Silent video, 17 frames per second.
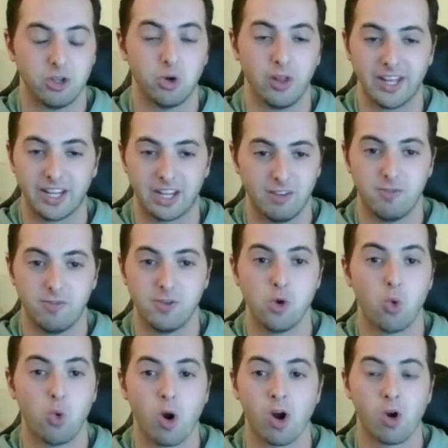Like if
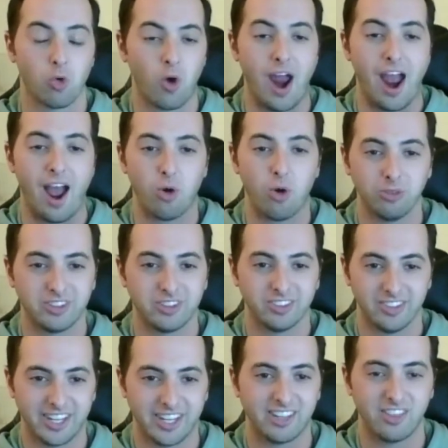you were around,
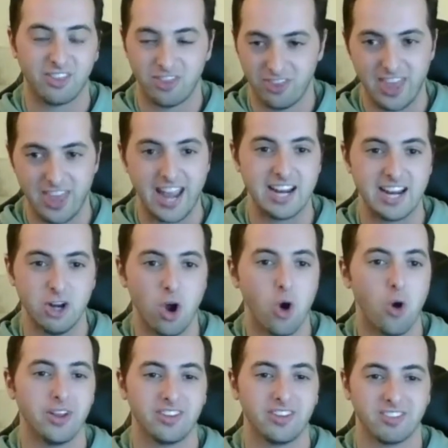like they
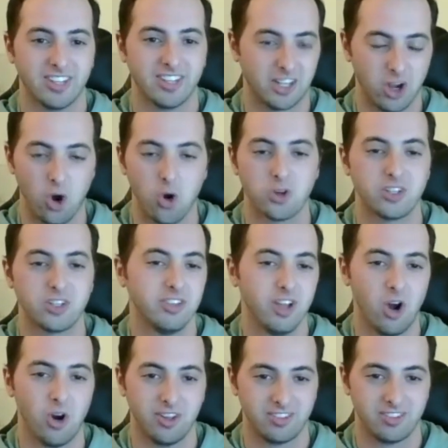noticed, like coaches
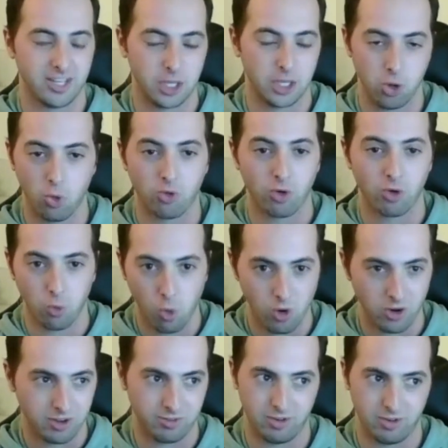noticed, like you were
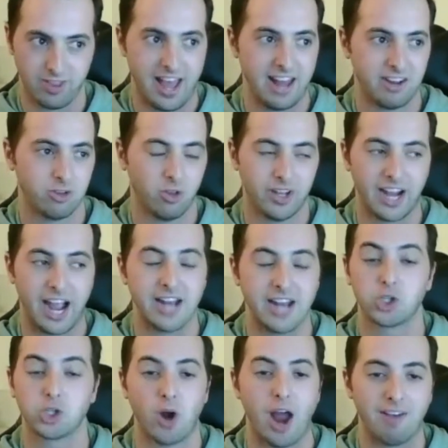rewarded for that. So like I
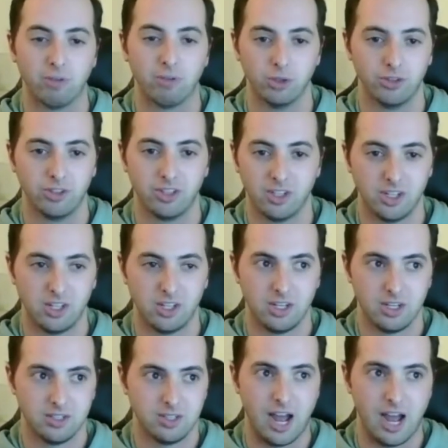traveled,
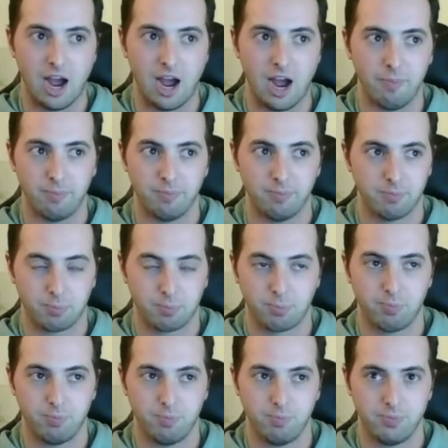I
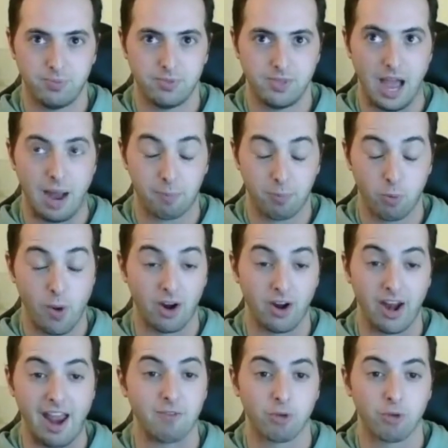went
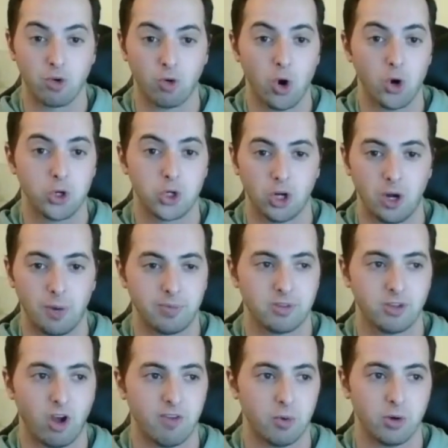on every road trip
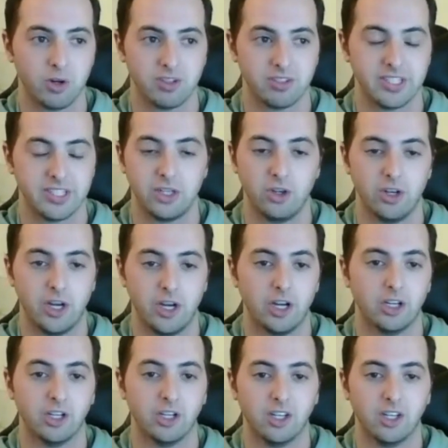sophomore to senior year,